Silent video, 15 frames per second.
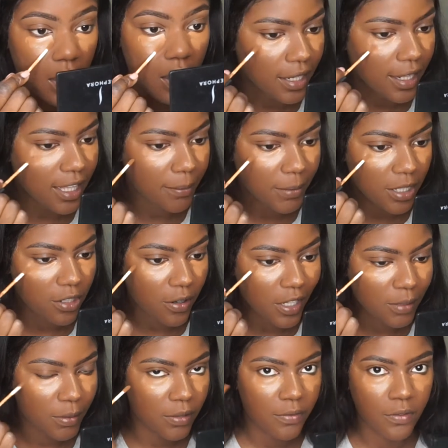I like my under
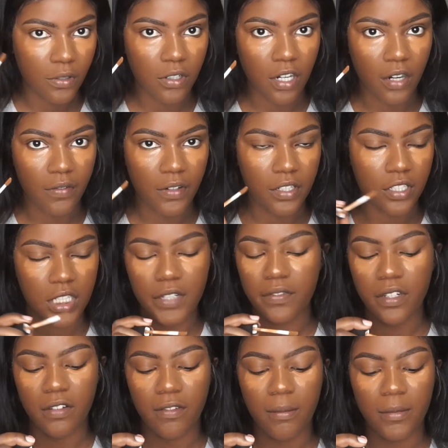eyes to be full coverage
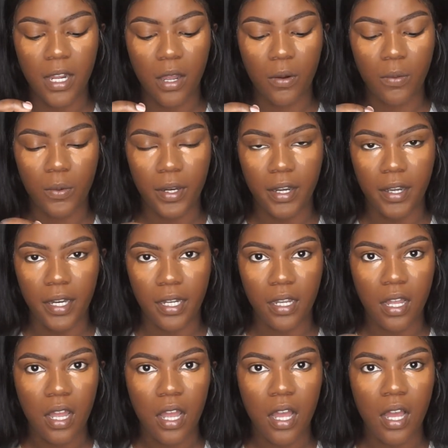even if I'm not
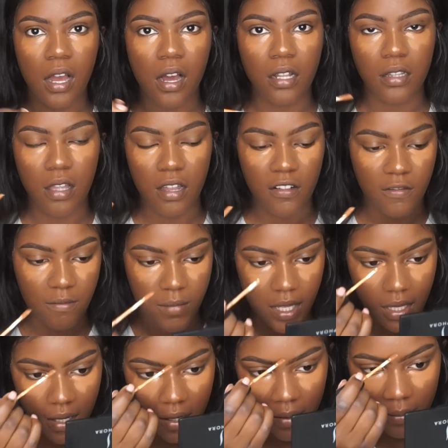wearing a lot of
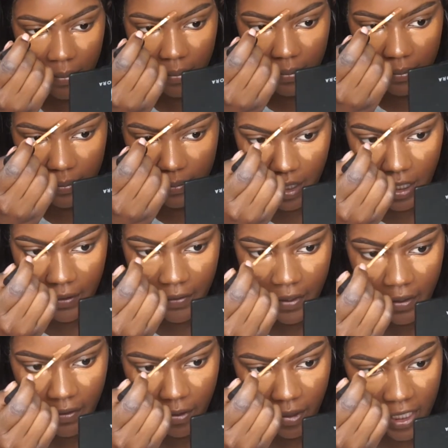makeup,
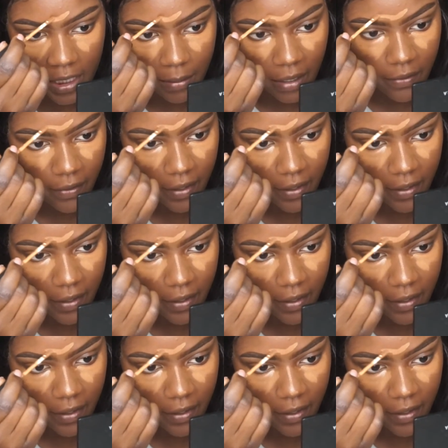even if the rest of my